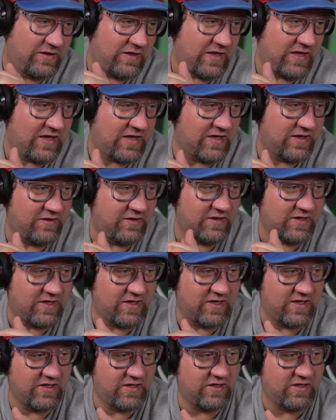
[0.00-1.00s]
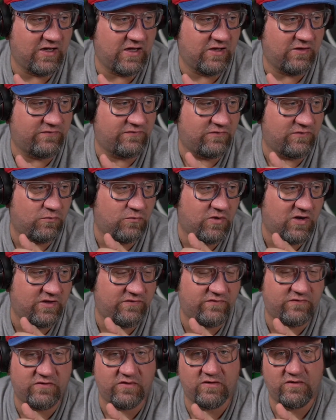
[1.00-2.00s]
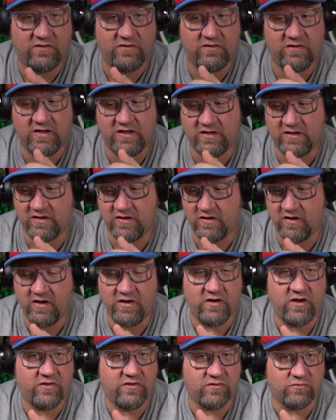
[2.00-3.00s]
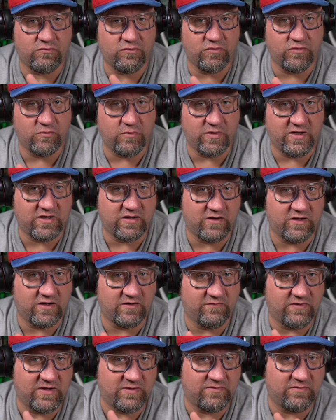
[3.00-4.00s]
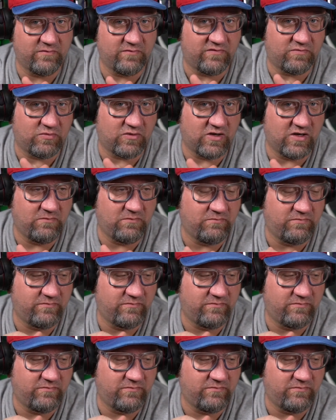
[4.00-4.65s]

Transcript: And I also watched like another Rude Awakening of Optimus Prime.